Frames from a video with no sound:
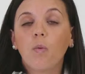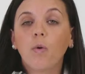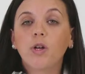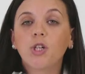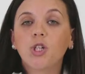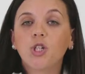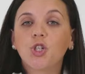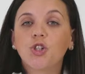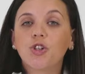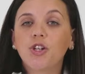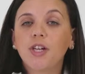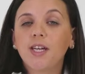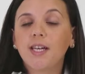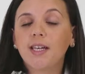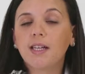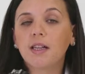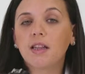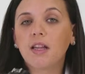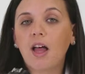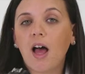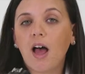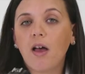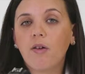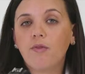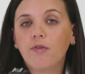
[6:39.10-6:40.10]
When shooting
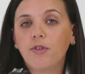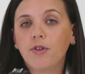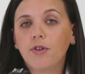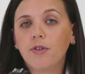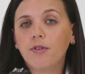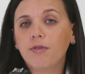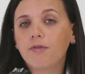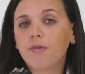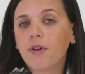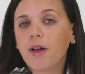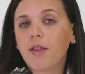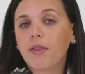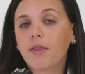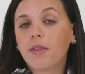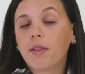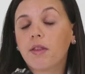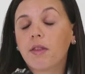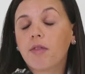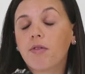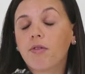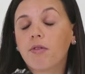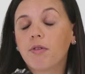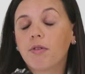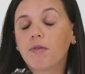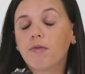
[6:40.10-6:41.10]
in live view rather than
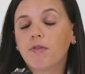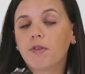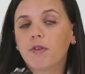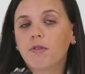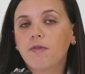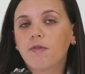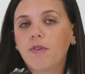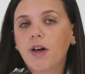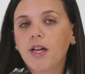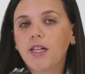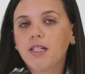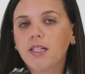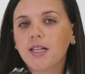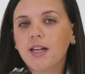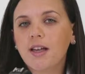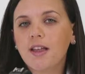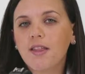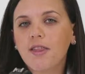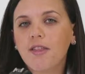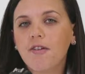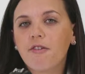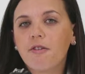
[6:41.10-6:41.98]
through the viewfinder,